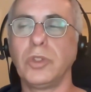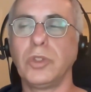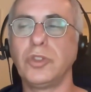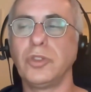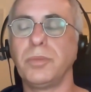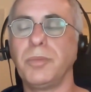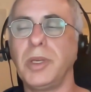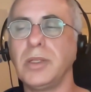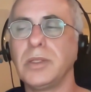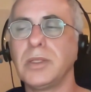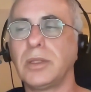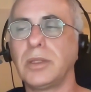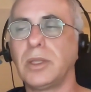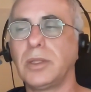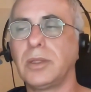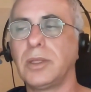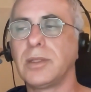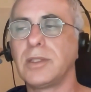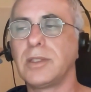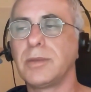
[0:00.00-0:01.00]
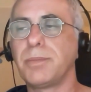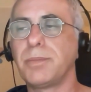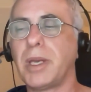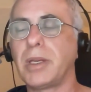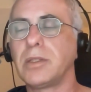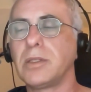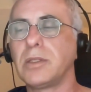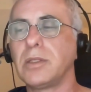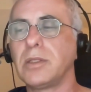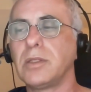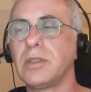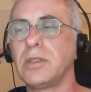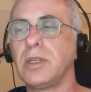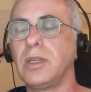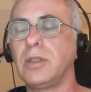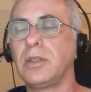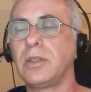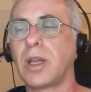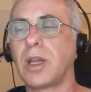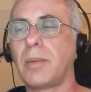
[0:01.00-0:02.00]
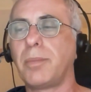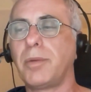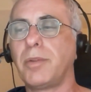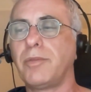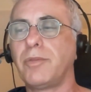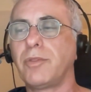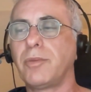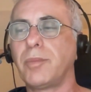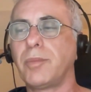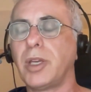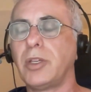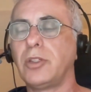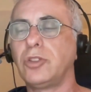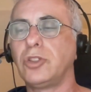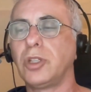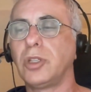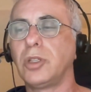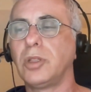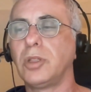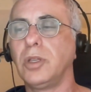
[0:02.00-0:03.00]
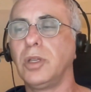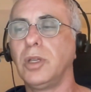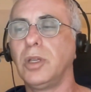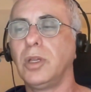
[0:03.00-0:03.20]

which means that it expects to see type information